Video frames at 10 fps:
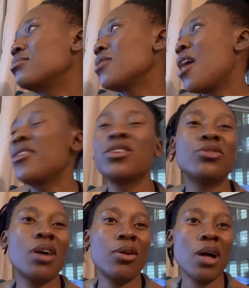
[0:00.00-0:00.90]
i think
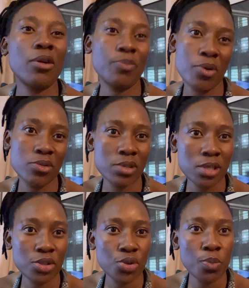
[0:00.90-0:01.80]
I'll, I'll post
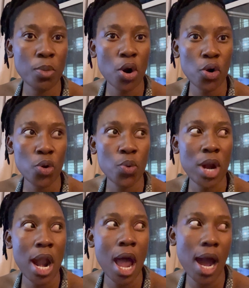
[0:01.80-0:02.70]
it tomorrow
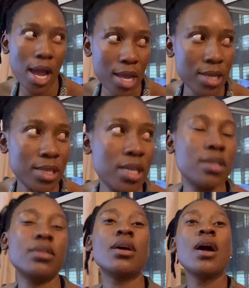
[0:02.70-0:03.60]
night
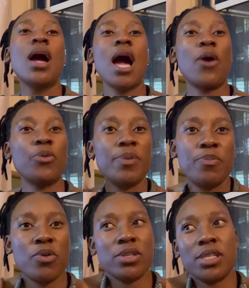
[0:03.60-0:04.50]
yes i will be
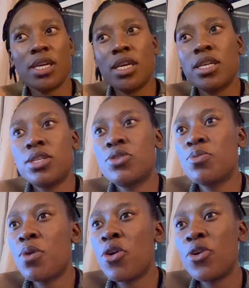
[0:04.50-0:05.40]
posting it
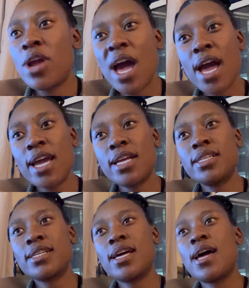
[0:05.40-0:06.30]
tomorrow
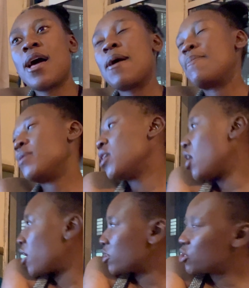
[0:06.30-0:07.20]
night um,
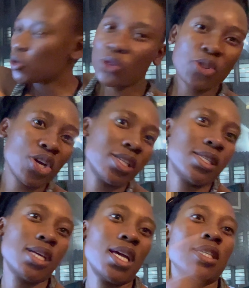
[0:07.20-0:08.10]
yeah so
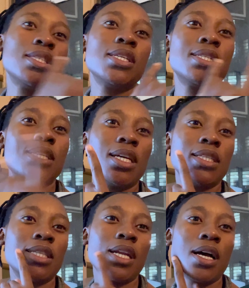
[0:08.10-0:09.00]
thursday is the
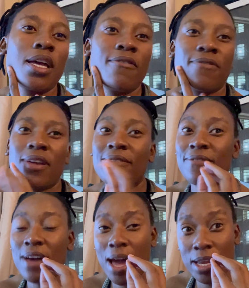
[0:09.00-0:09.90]
days that i if if
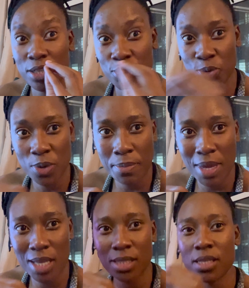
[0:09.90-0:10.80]
i do a
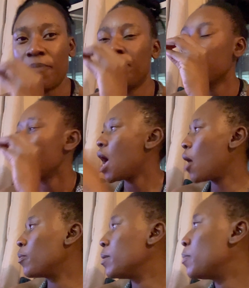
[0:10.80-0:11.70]
mix
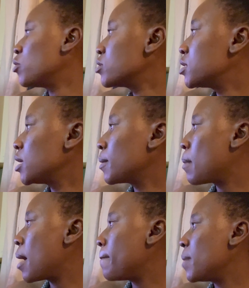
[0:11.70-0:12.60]
I'll be posting
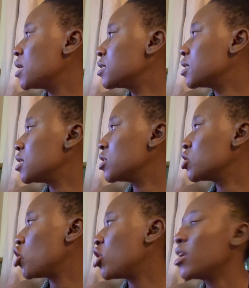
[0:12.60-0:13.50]
my mixes
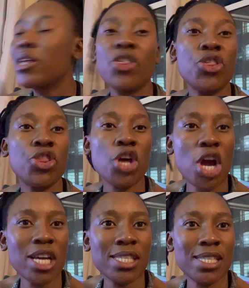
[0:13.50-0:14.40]
on a
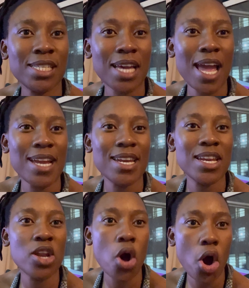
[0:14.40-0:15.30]
Thursday
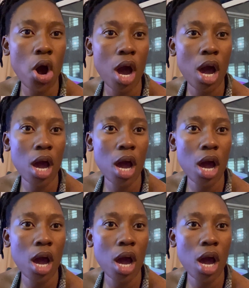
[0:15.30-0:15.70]
night.